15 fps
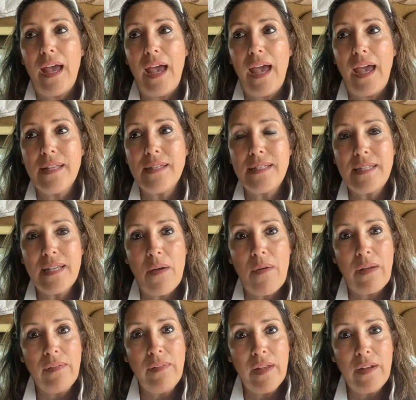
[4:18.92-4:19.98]
And so
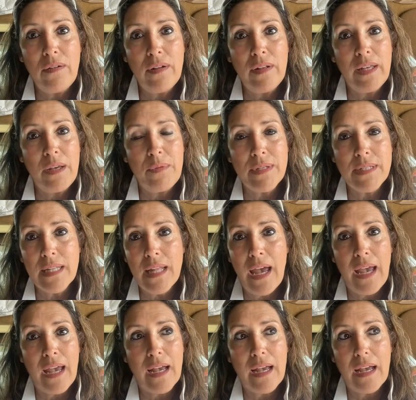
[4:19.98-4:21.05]
I literally was
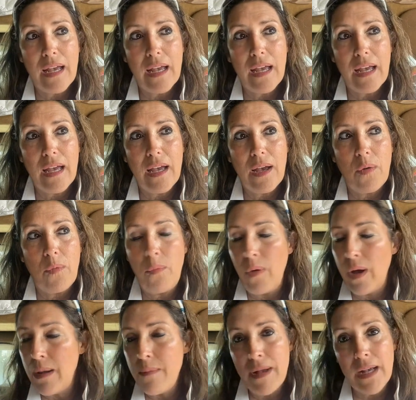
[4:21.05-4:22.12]
like,
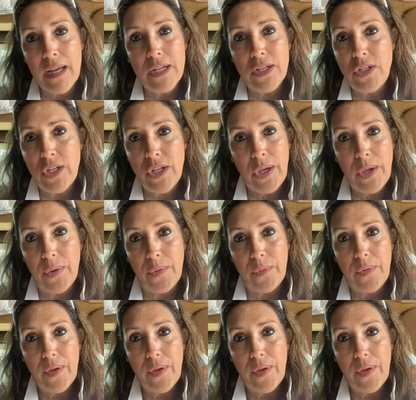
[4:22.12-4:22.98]
what am I going to do?